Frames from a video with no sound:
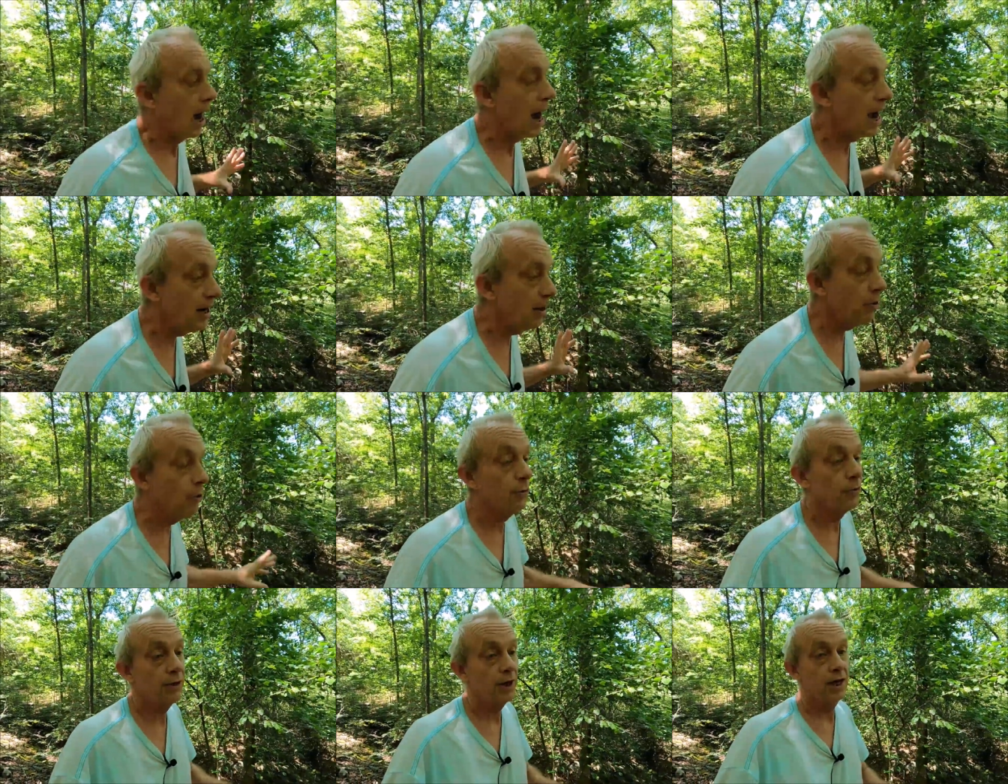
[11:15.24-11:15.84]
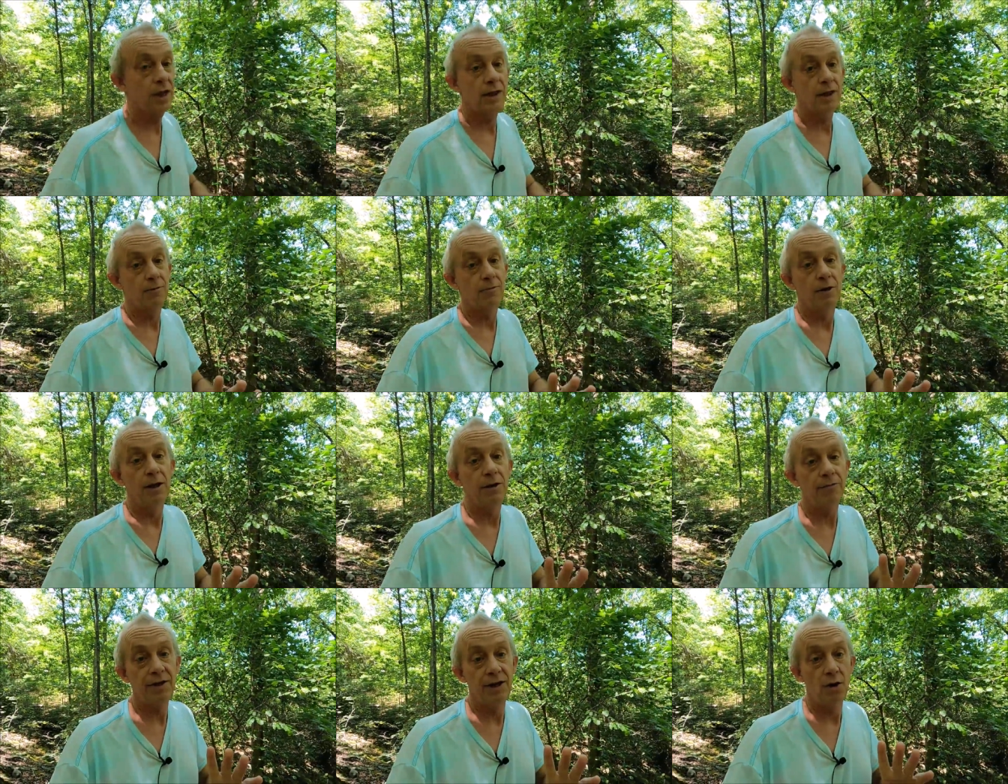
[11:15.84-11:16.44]
I don't think that
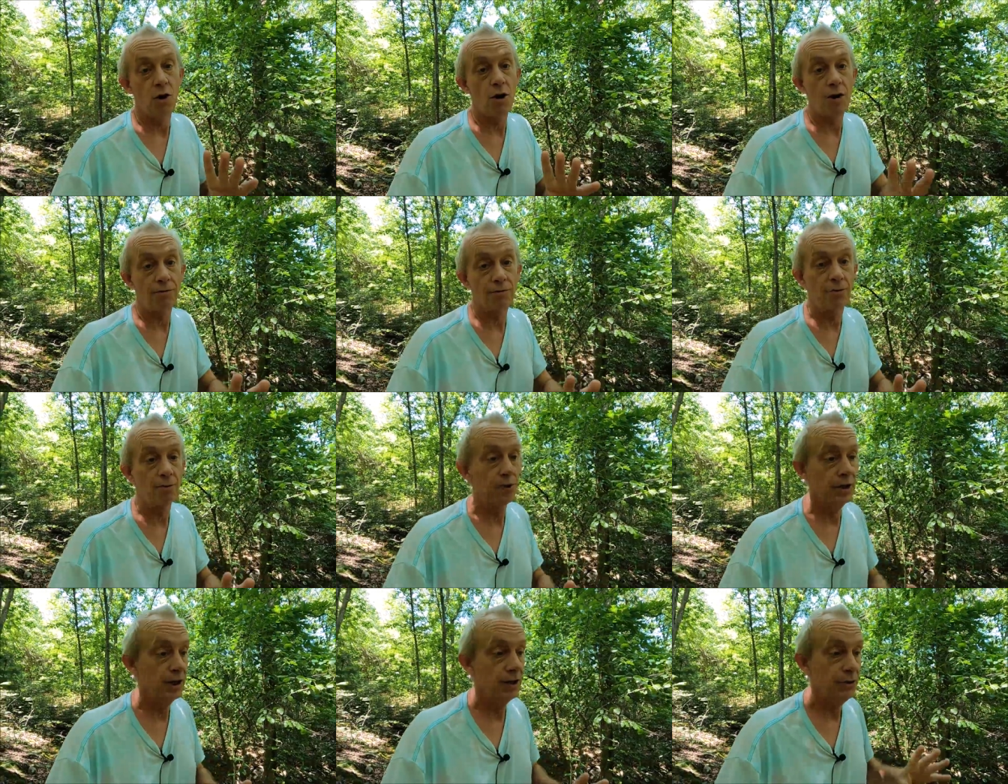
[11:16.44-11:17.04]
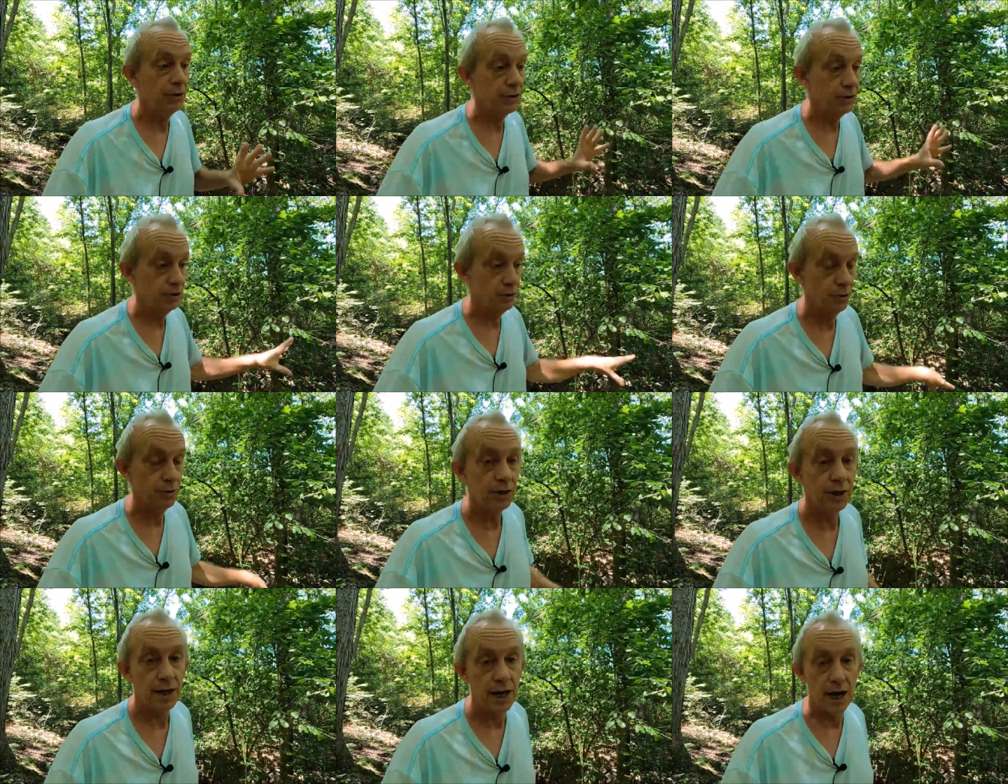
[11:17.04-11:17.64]
living off grid you can
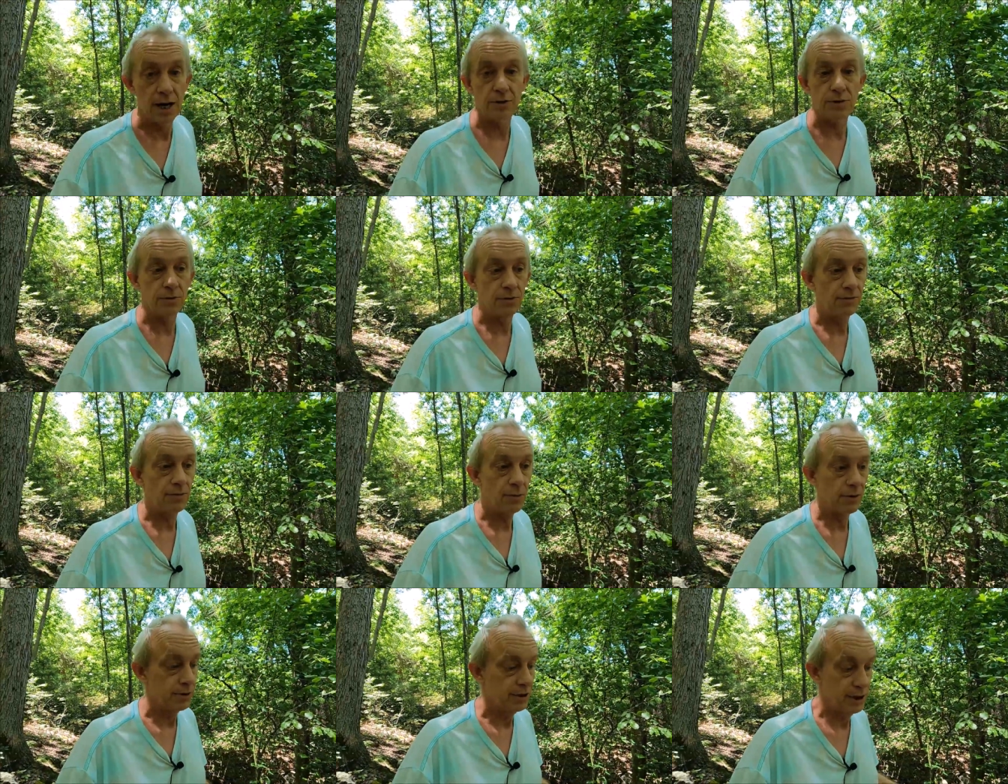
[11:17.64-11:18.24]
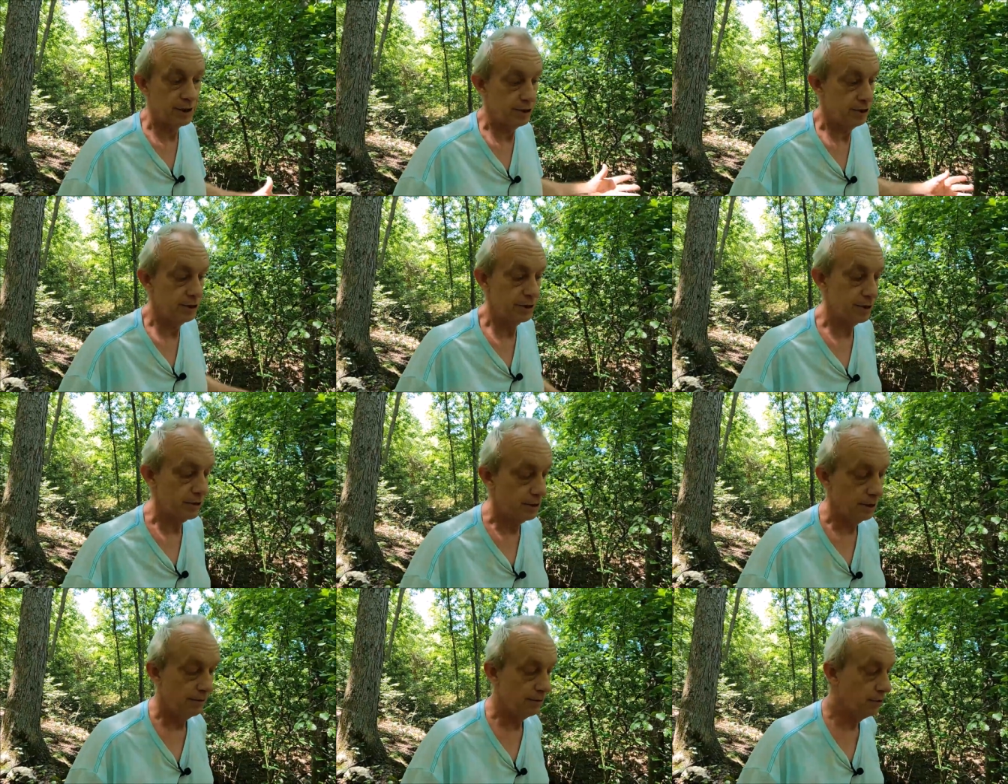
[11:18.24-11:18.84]
do in the National Forest. It's
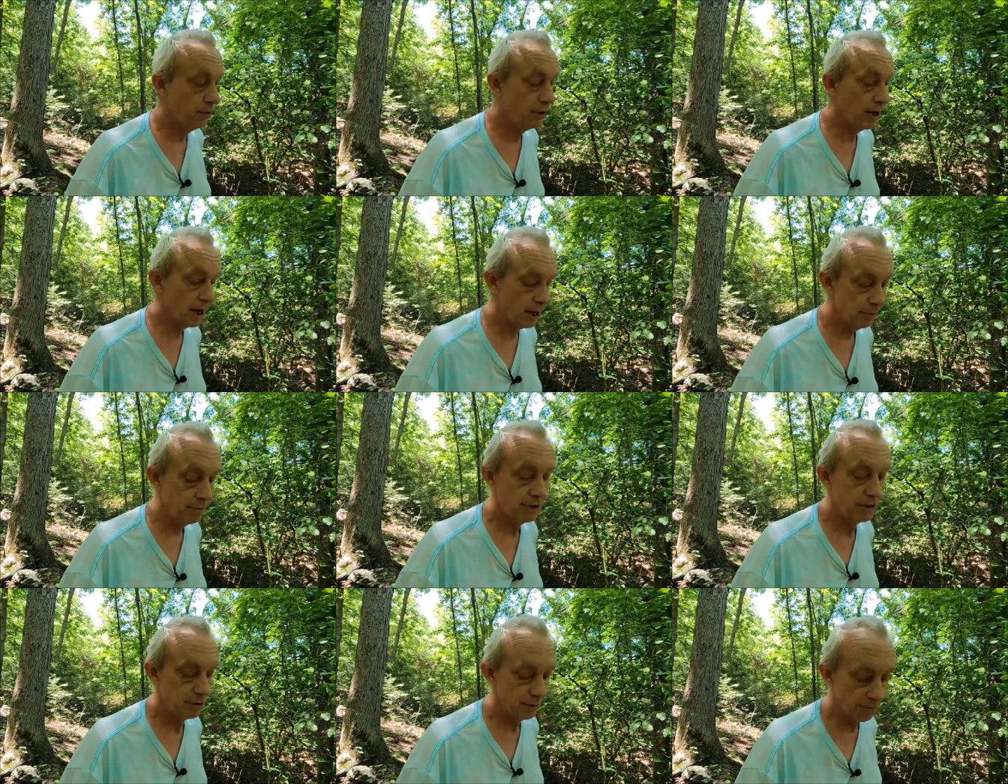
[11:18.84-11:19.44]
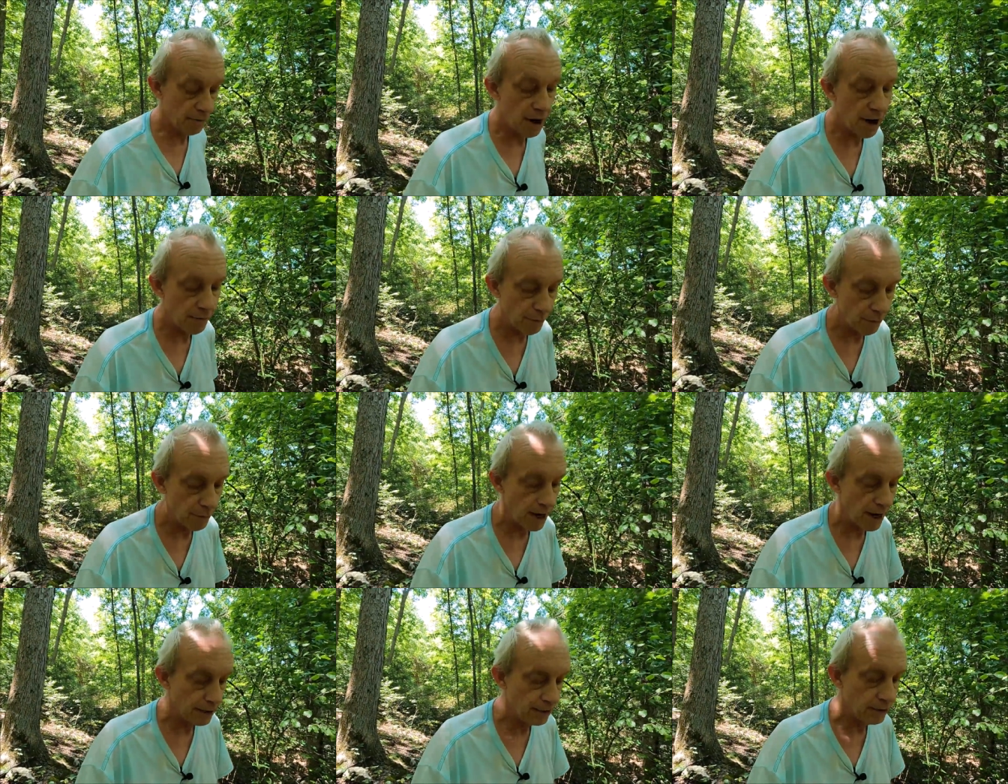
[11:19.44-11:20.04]
just, you got to be
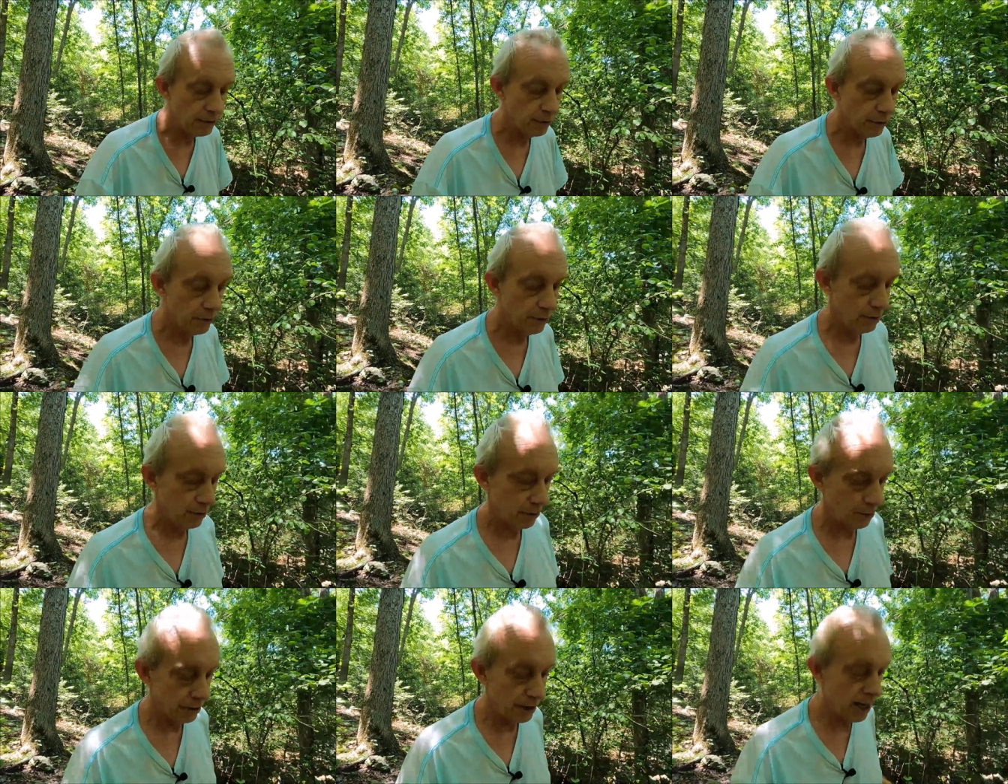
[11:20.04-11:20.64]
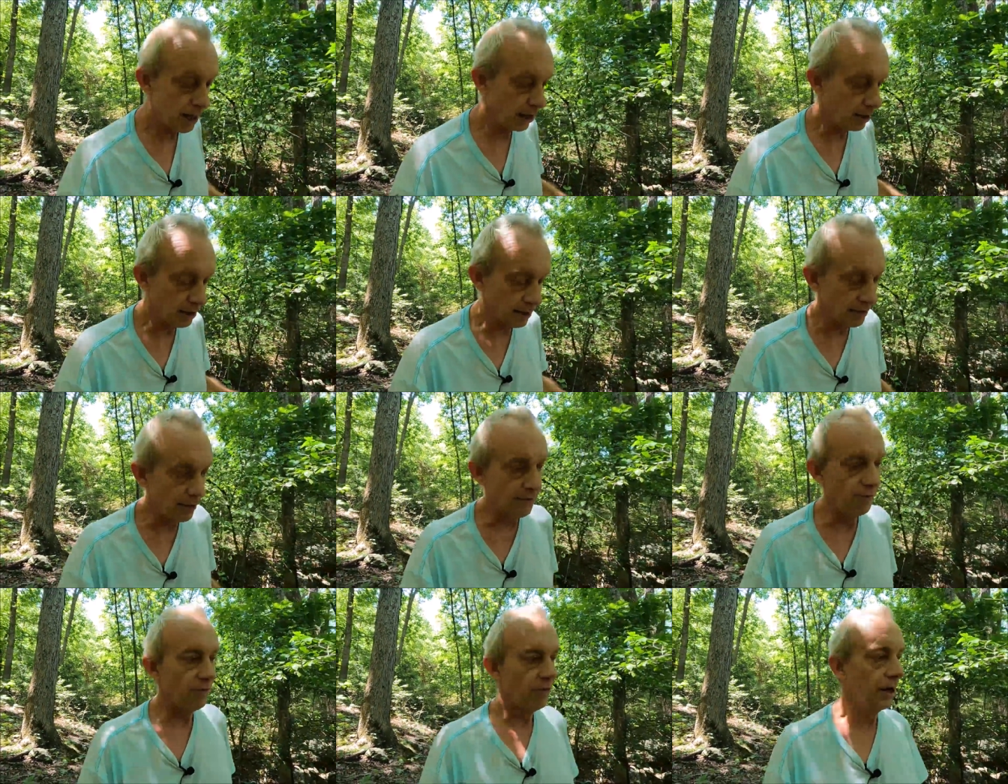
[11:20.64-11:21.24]
Survivor Man to do it or Naked
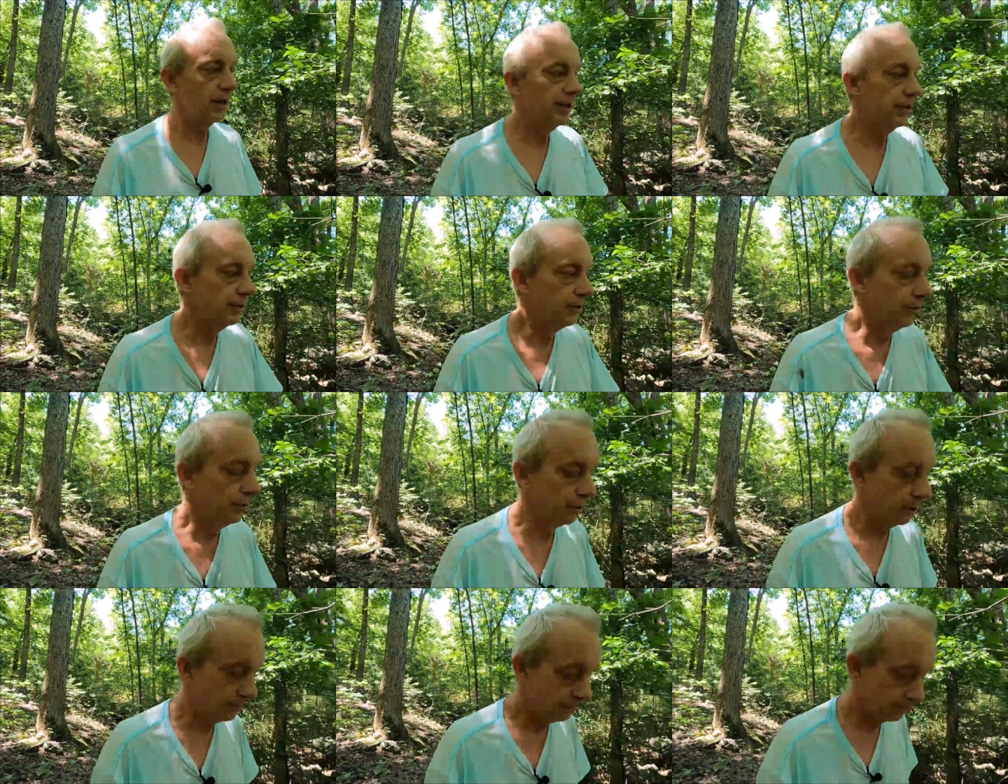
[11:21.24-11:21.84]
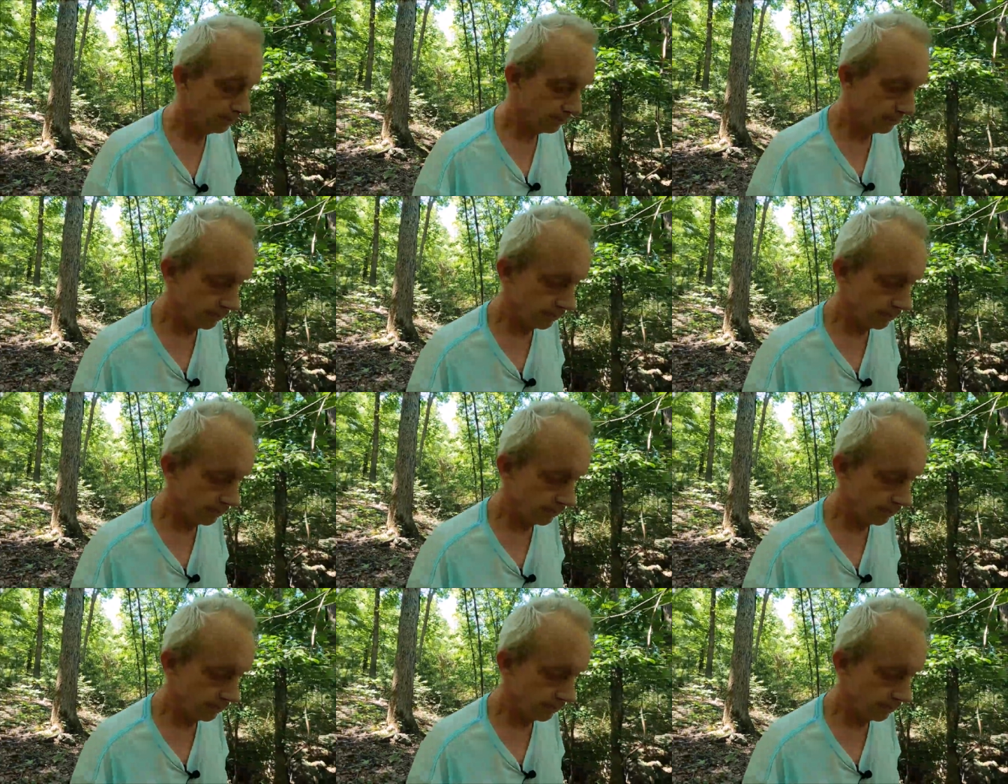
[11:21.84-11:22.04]
and Afraid to do it.